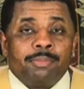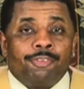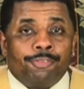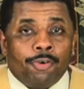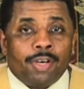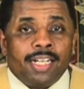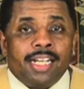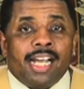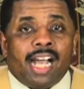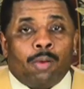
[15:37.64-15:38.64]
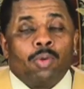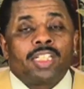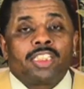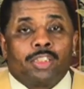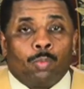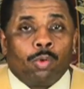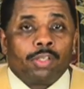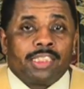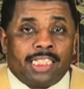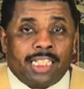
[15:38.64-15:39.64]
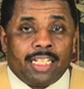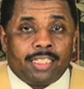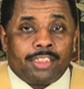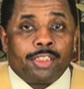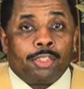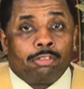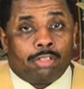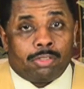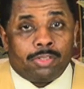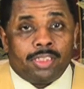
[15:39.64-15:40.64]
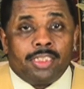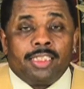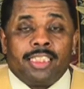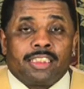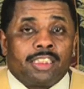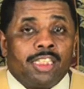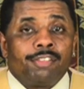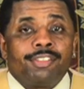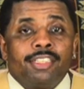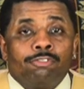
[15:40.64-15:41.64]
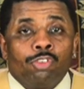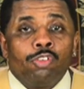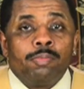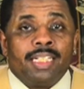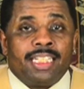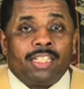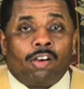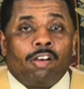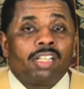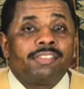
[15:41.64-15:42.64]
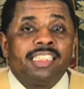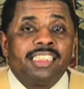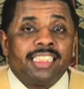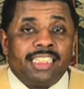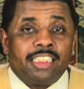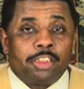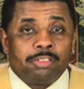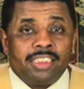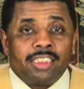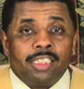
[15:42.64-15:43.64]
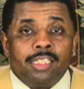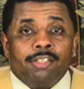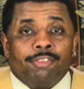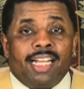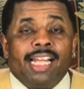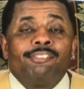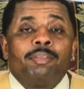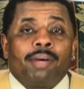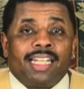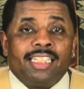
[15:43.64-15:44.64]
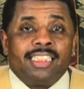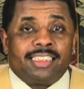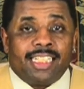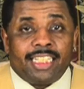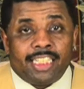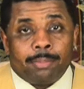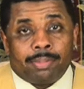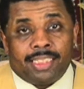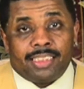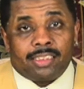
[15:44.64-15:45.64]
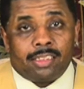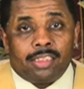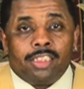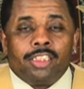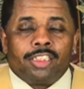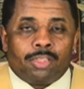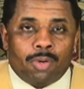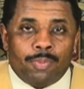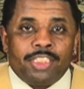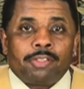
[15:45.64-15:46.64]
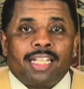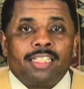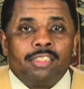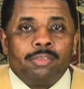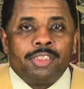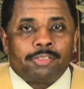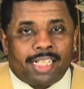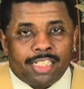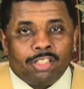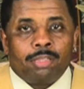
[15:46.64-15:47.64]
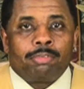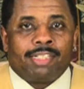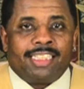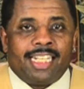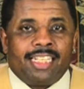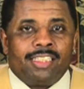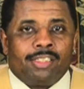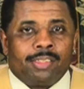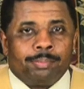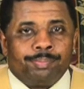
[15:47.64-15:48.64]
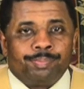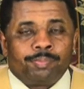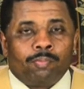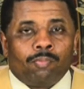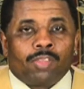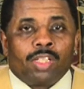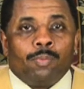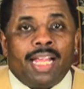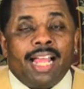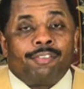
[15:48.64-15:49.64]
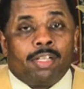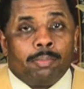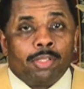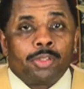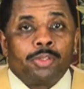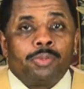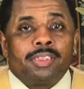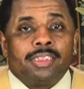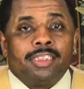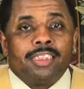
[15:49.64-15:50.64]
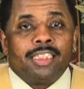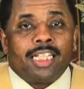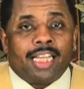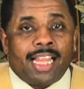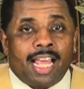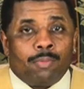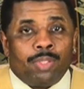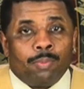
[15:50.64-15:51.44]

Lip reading: before, I want us to work together to grow. There's enough room in all of these industries for everybody to take their place. So what we try to do, we try to incorporate that. We have commercials that we're